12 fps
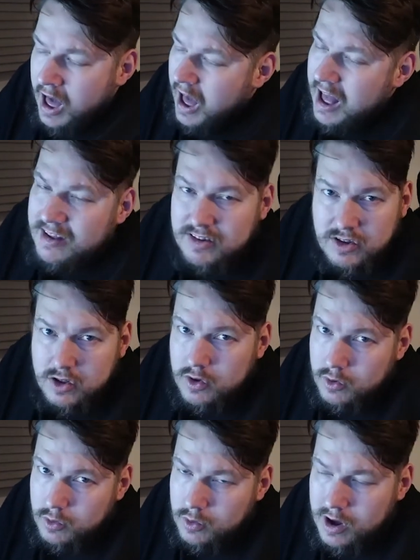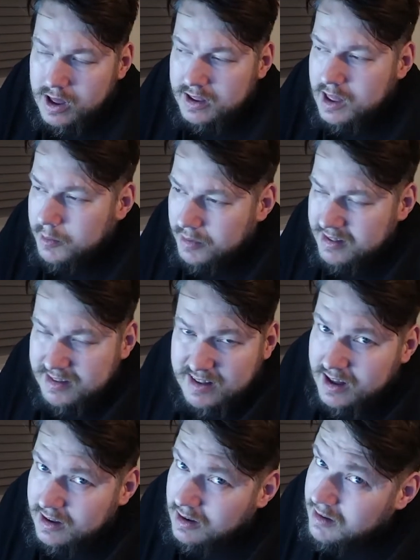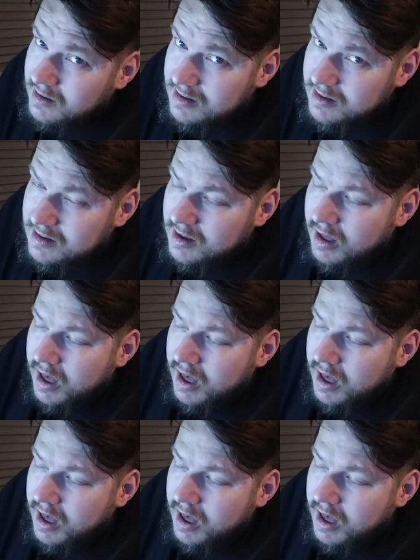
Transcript: as you know, I am a stylist.